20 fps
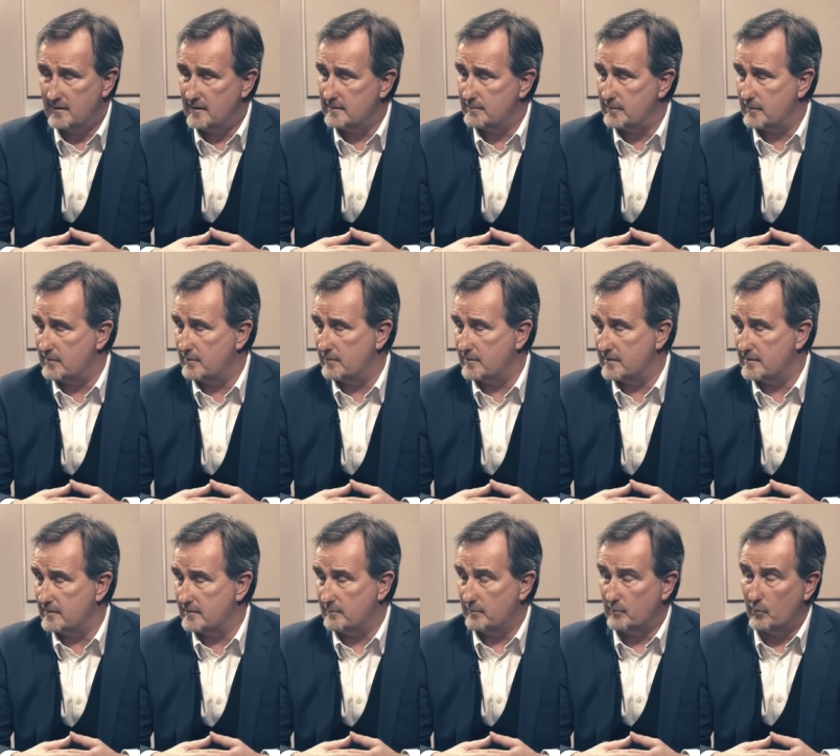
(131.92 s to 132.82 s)
is
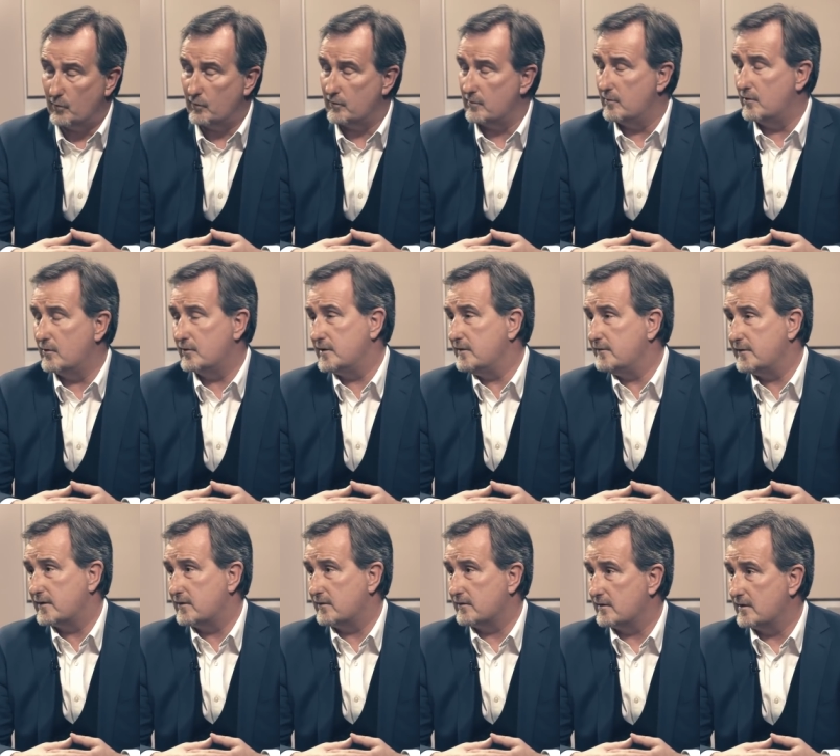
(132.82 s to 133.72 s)
becoming more and more
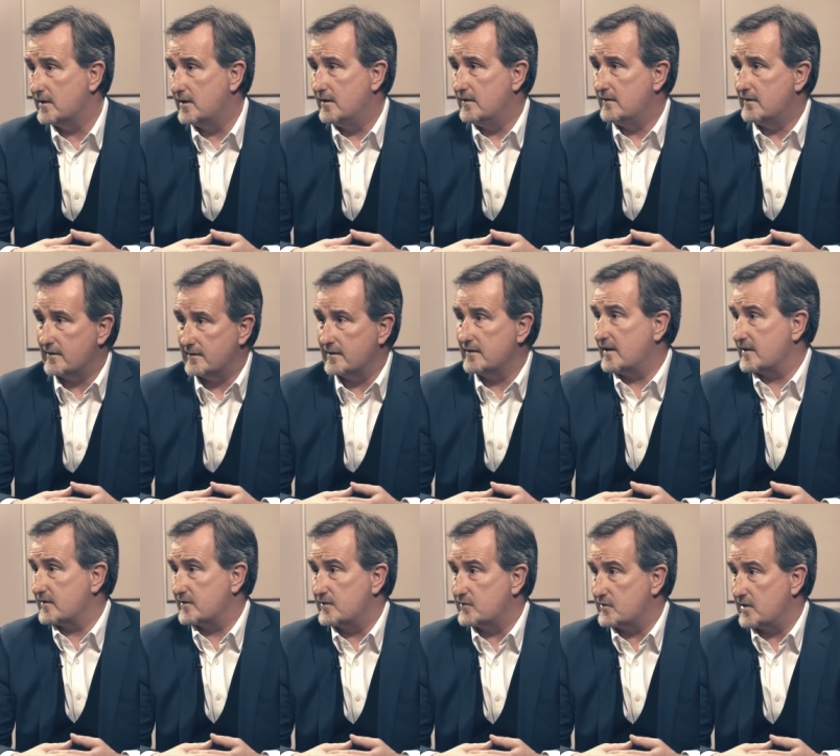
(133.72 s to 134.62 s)
difficult. I think
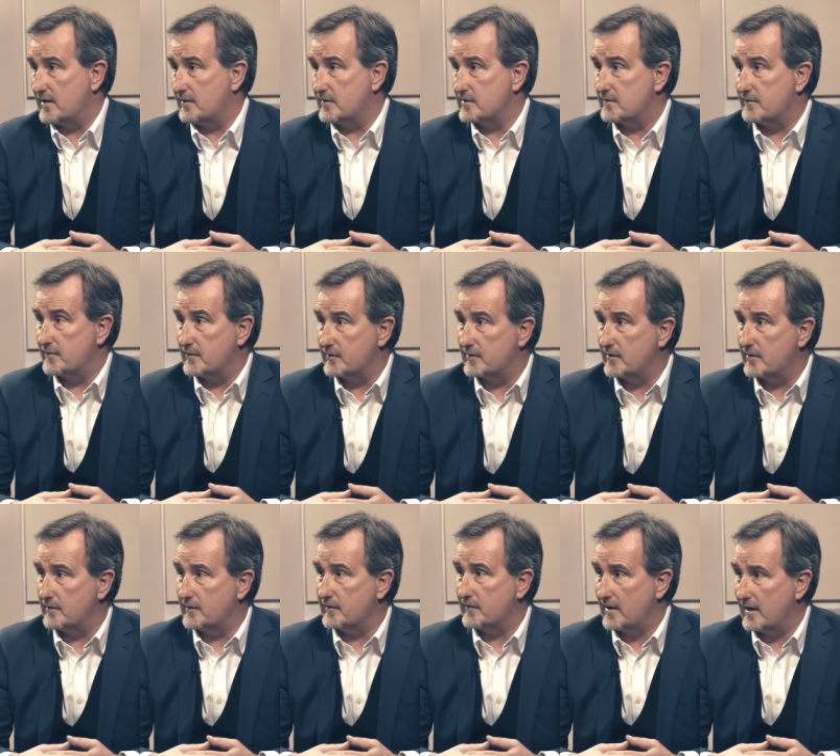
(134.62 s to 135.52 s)
that's the challenge for us
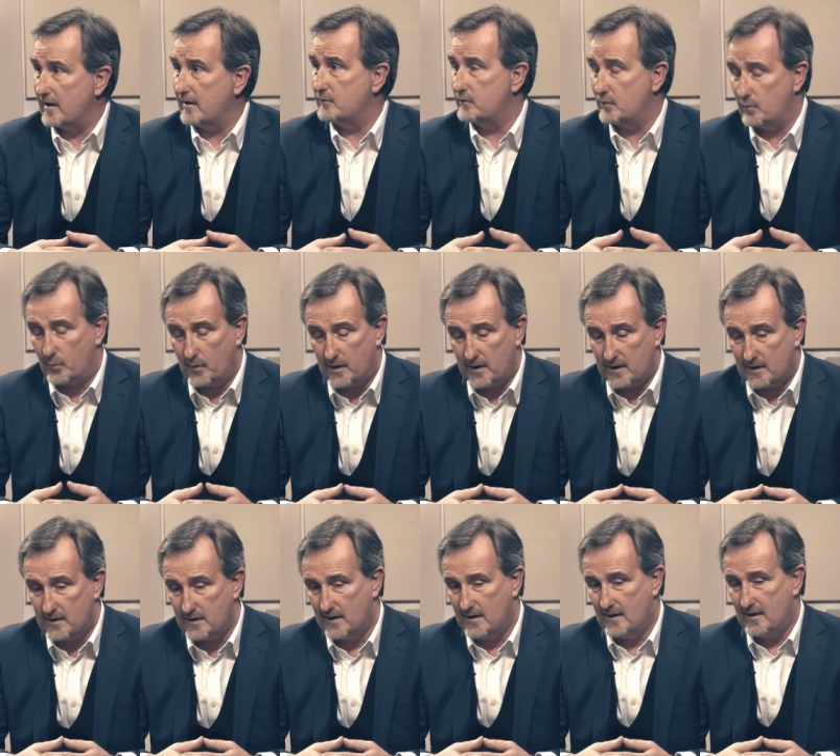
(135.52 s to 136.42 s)
all, is how do
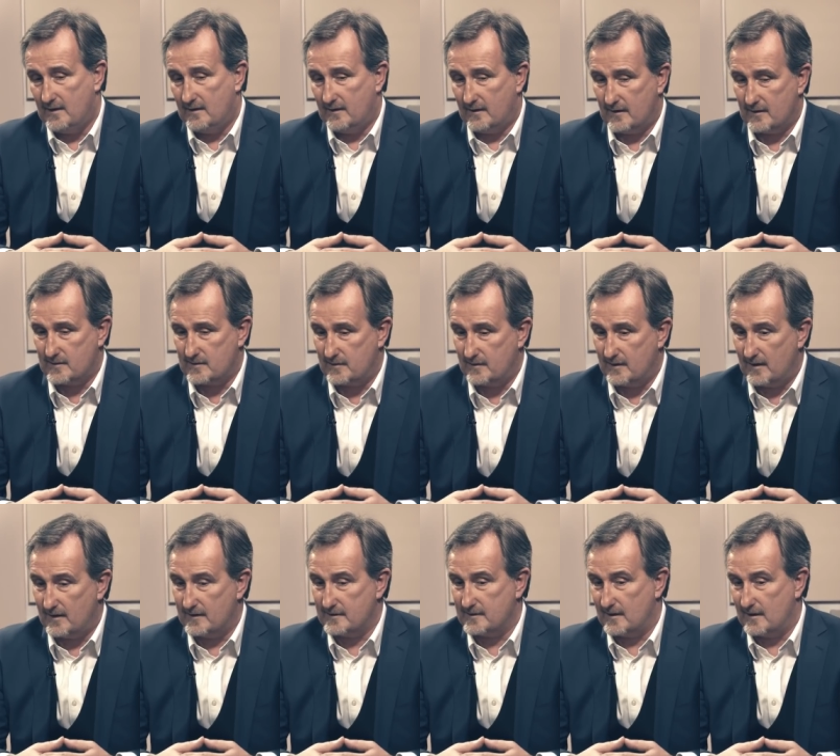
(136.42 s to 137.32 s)
we
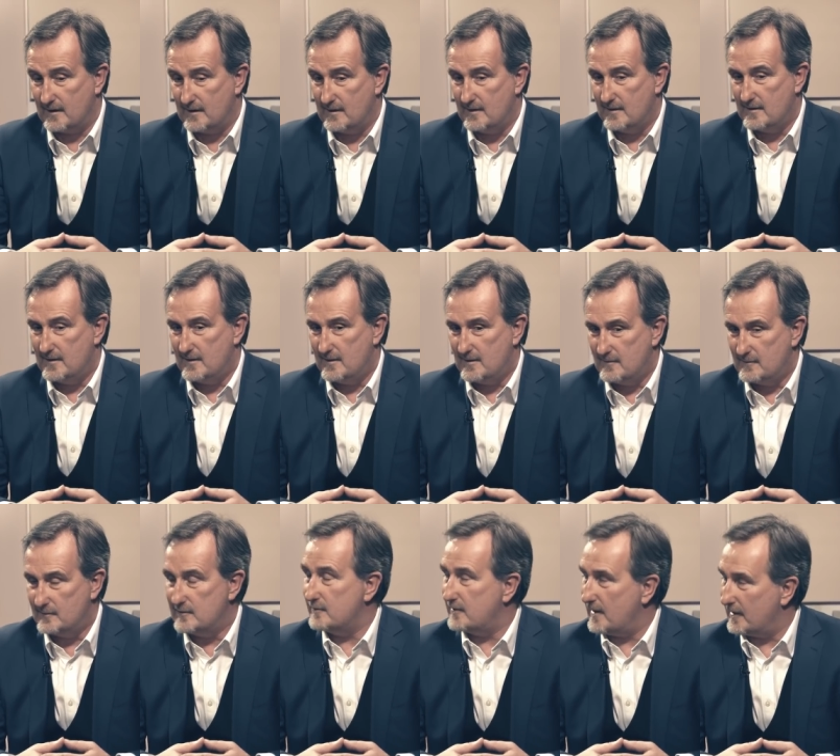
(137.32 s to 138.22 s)
actually, as a
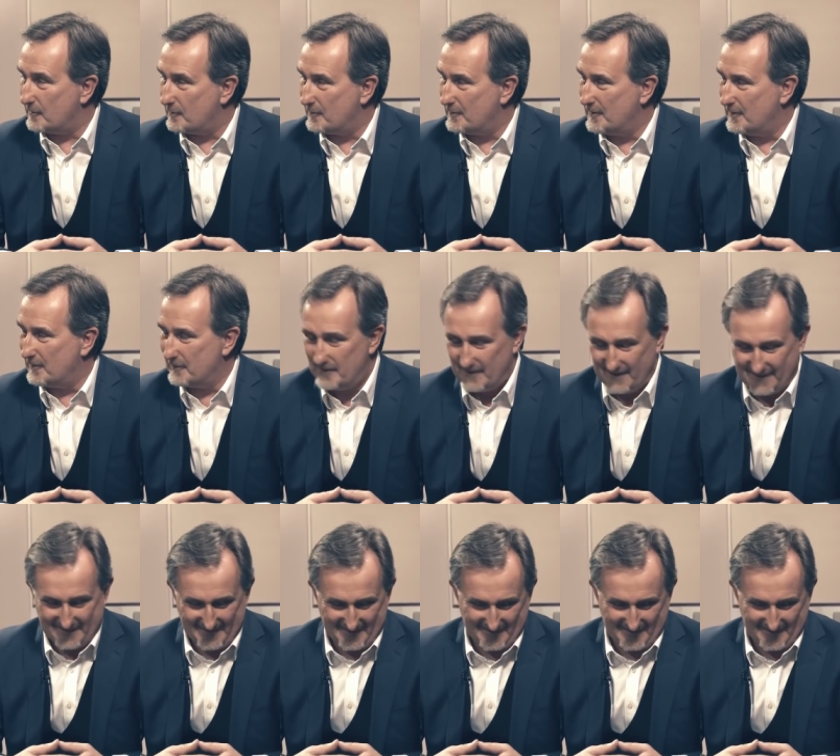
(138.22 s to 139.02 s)
developed world